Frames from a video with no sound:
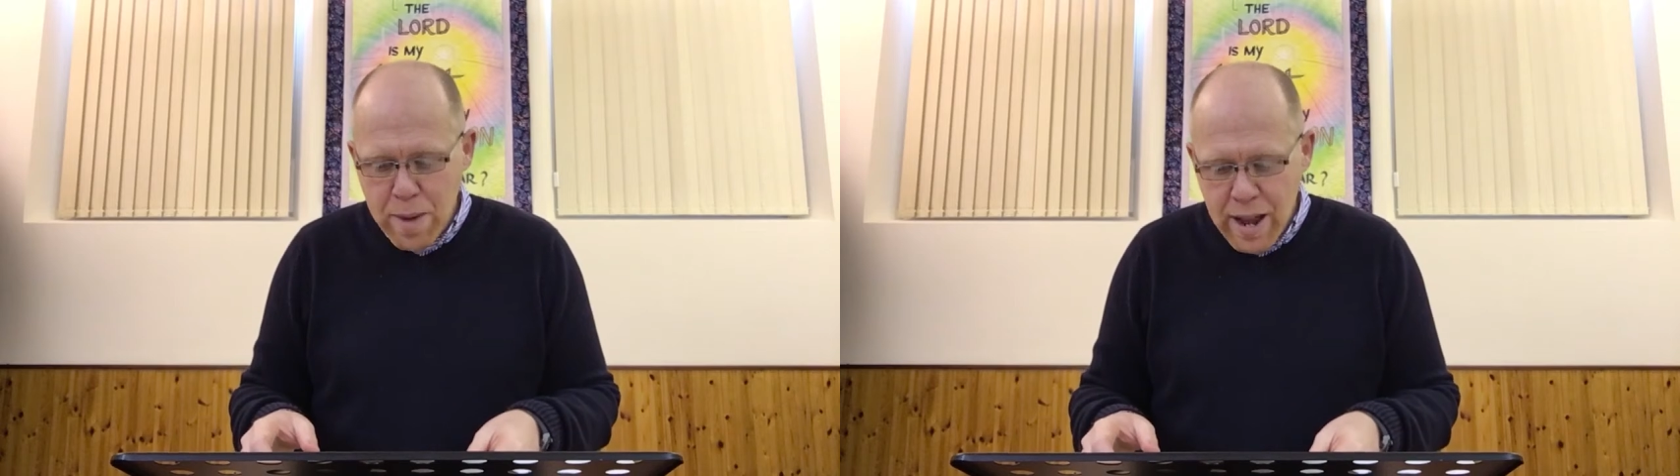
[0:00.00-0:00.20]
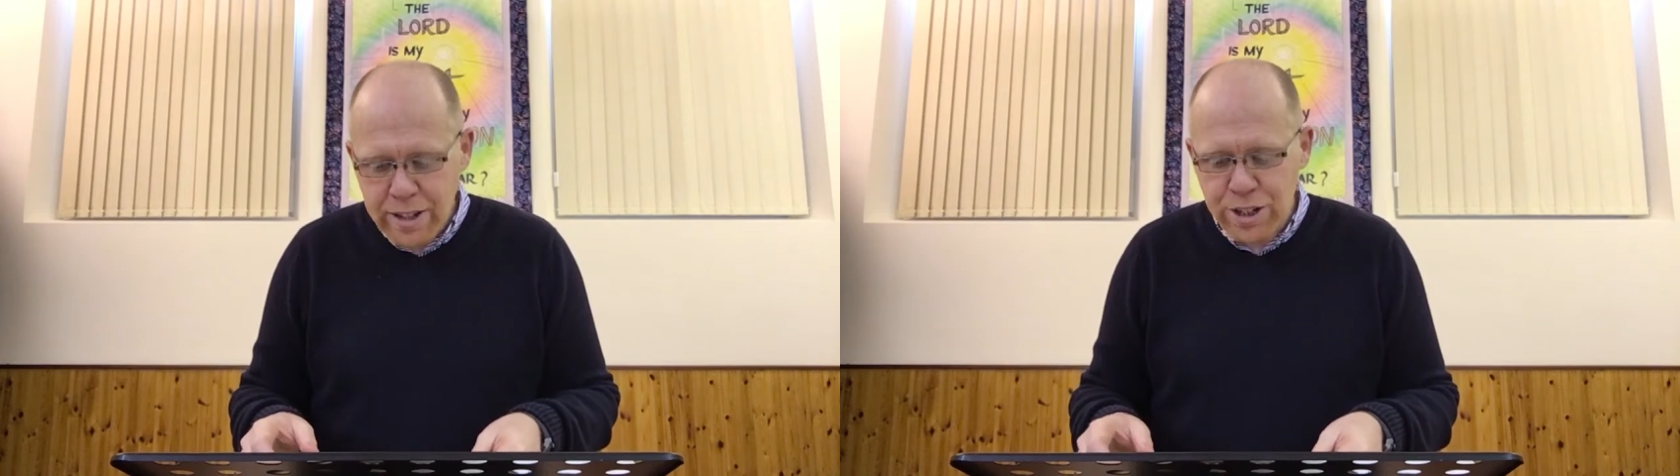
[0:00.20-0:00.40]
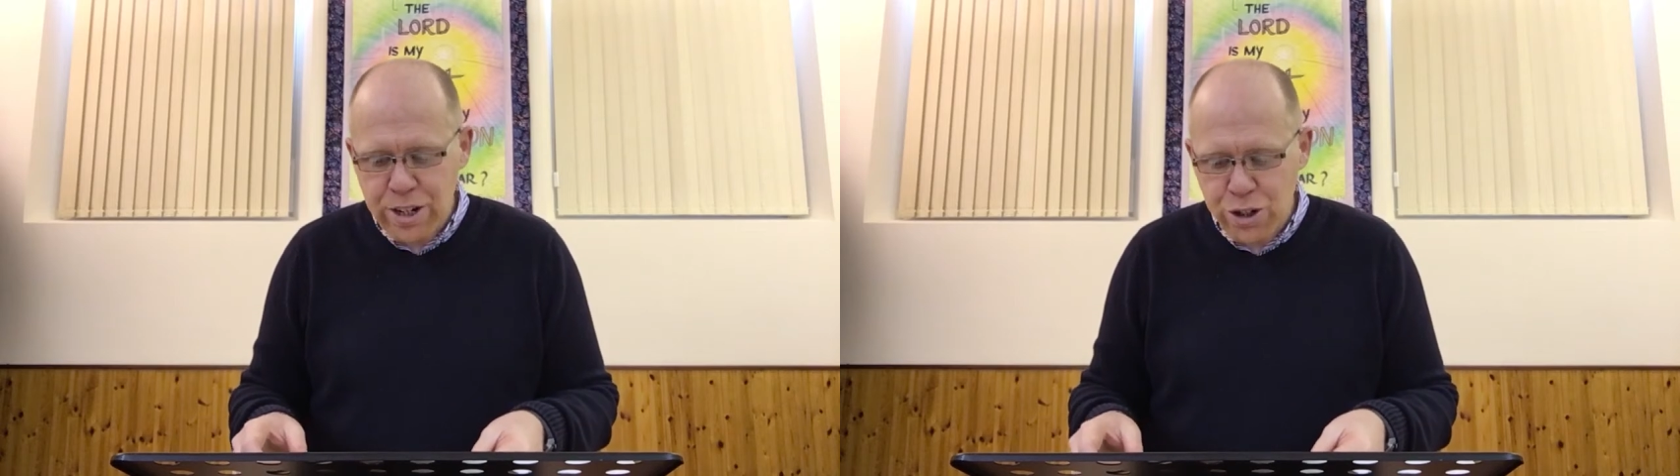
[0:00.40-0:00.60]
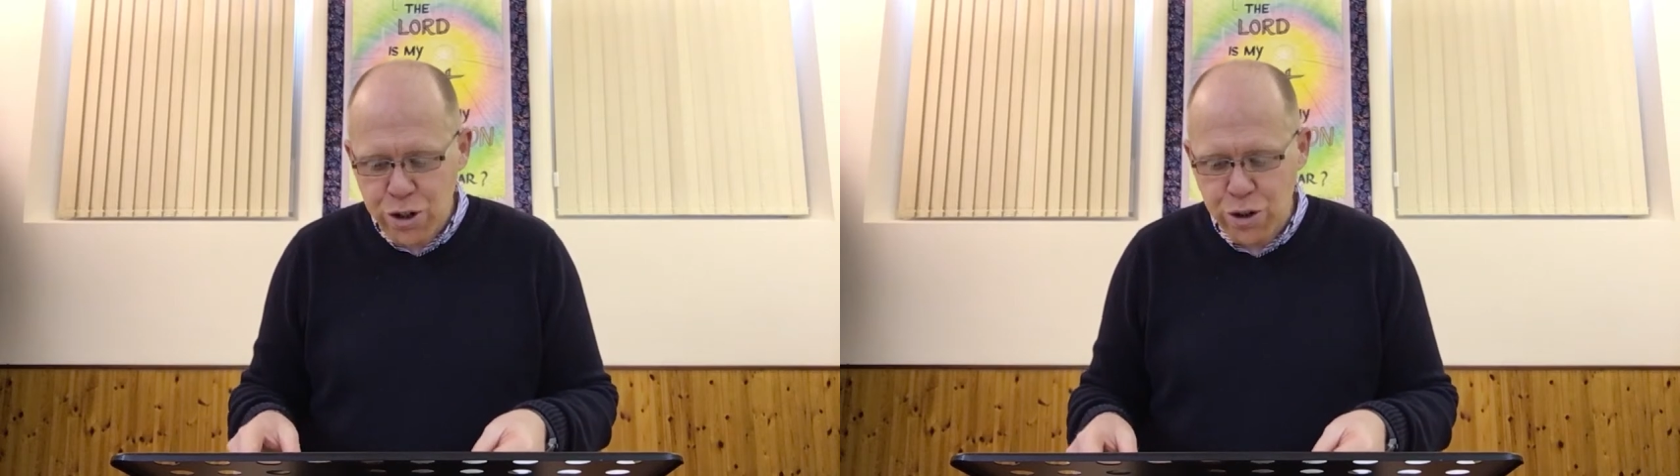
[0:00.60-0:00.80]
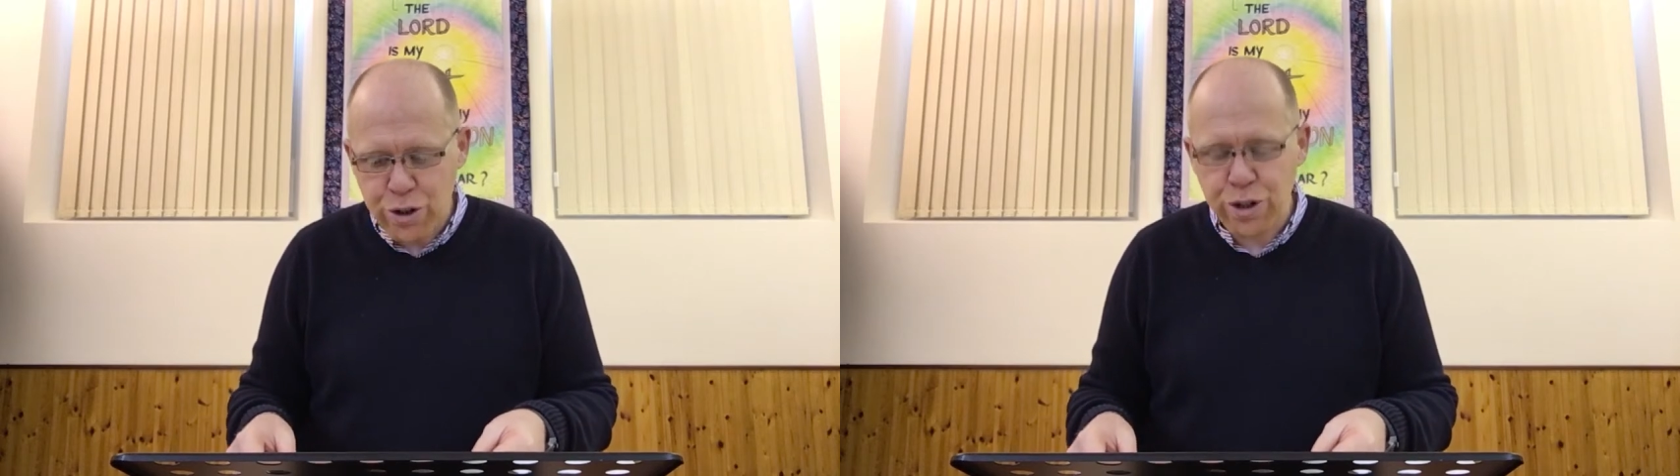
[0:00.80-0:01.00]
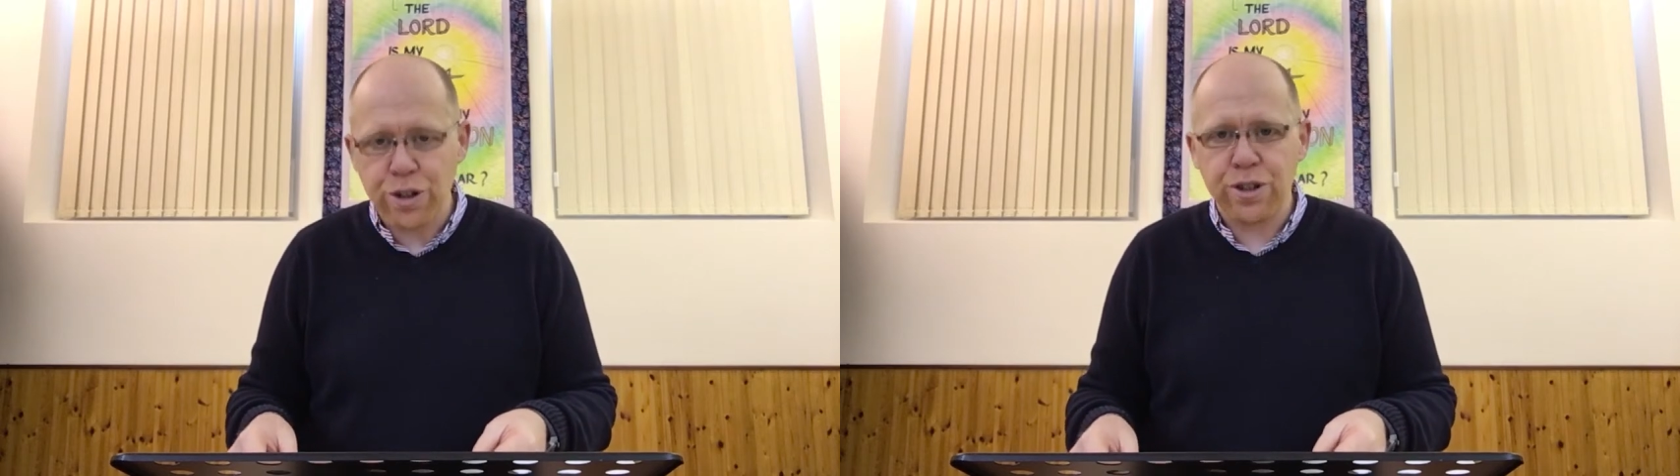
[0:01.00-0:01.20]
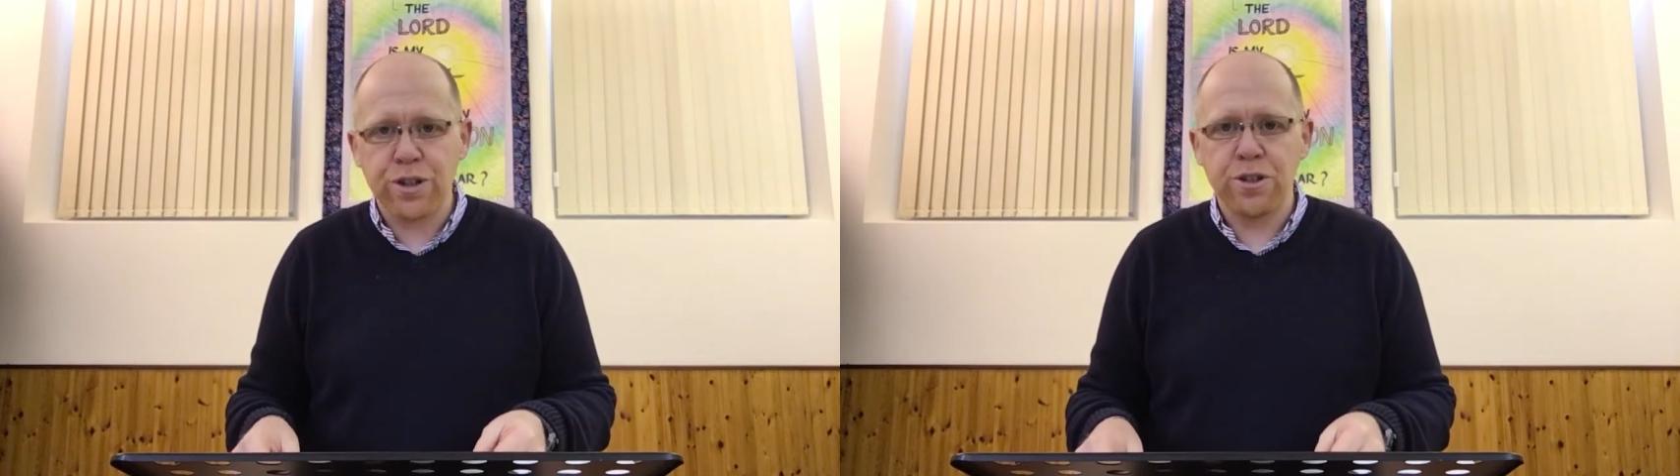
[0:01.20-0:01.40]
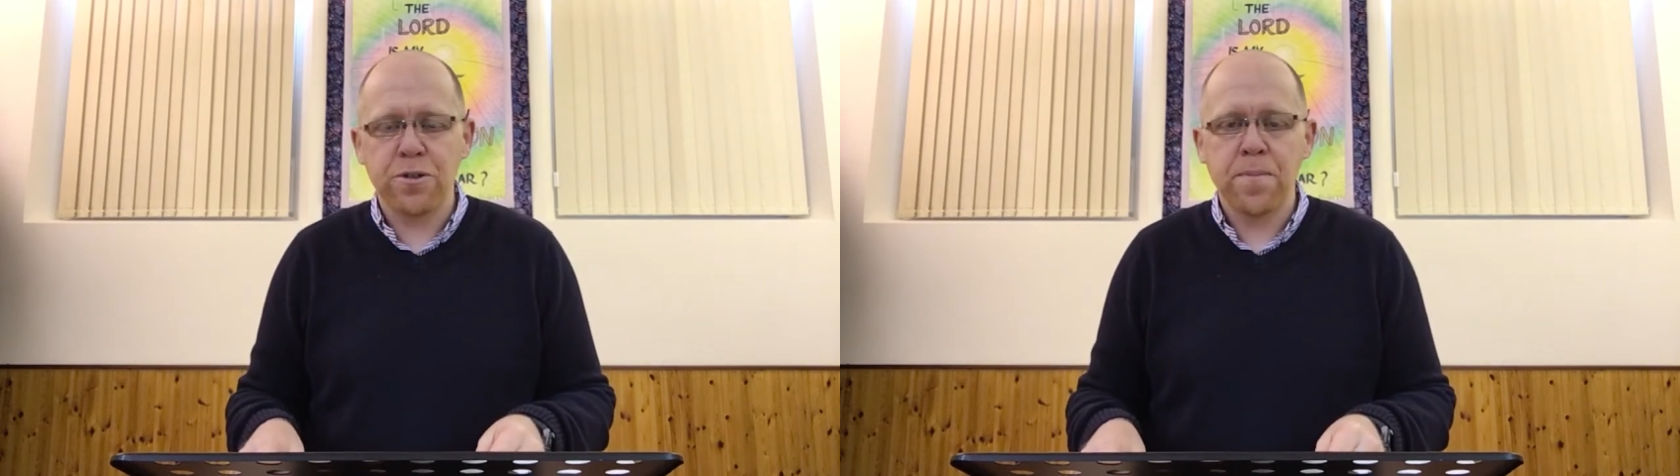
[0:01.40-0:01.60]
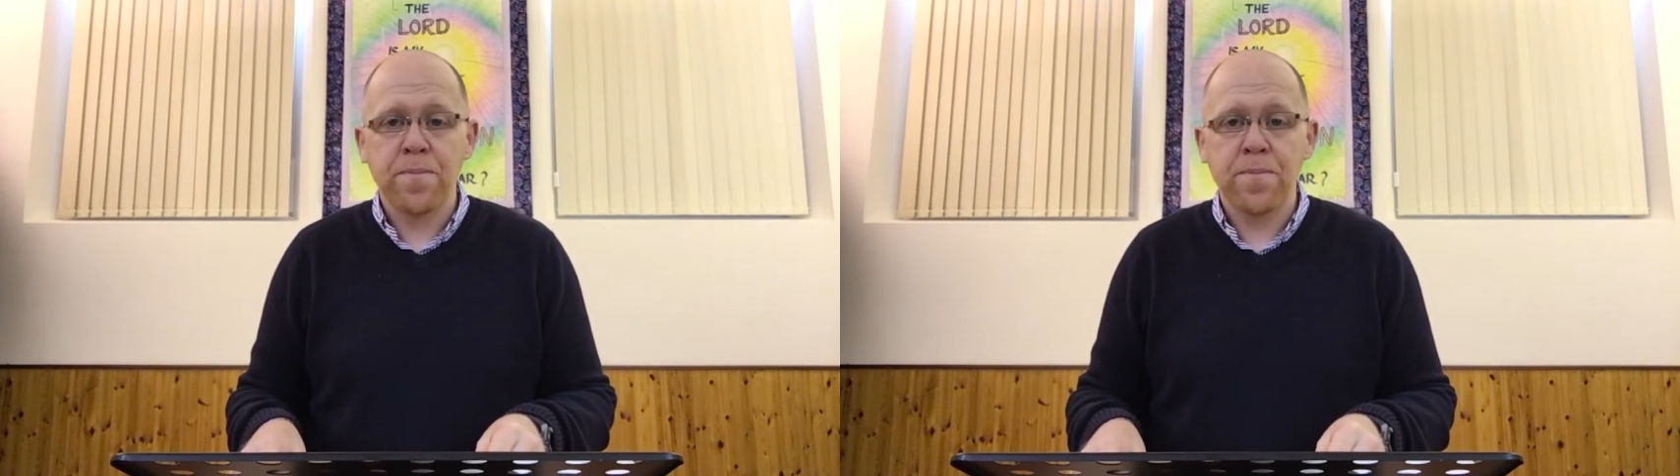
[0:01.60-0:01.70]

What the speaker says: makes excuses,